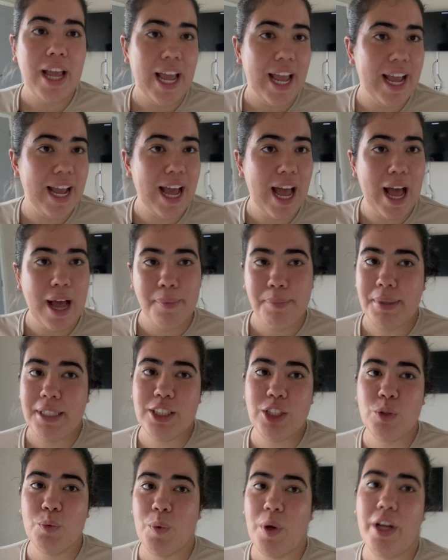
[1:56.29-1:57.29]
It
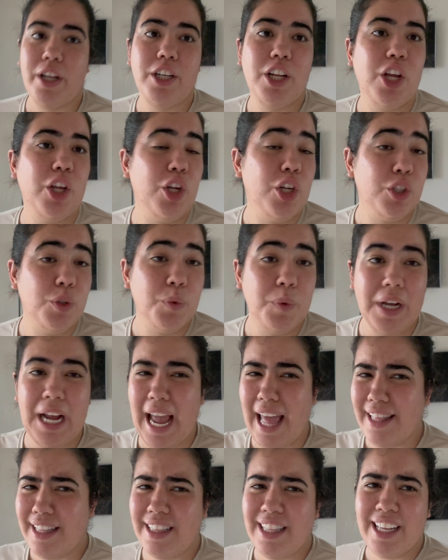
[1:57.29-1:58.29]
happens when you're doing
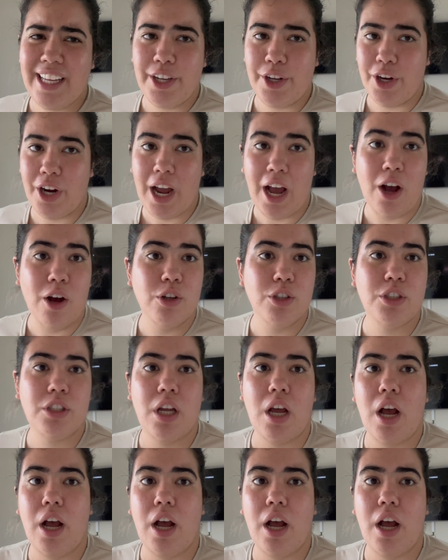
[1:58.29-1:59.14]
anything in your house.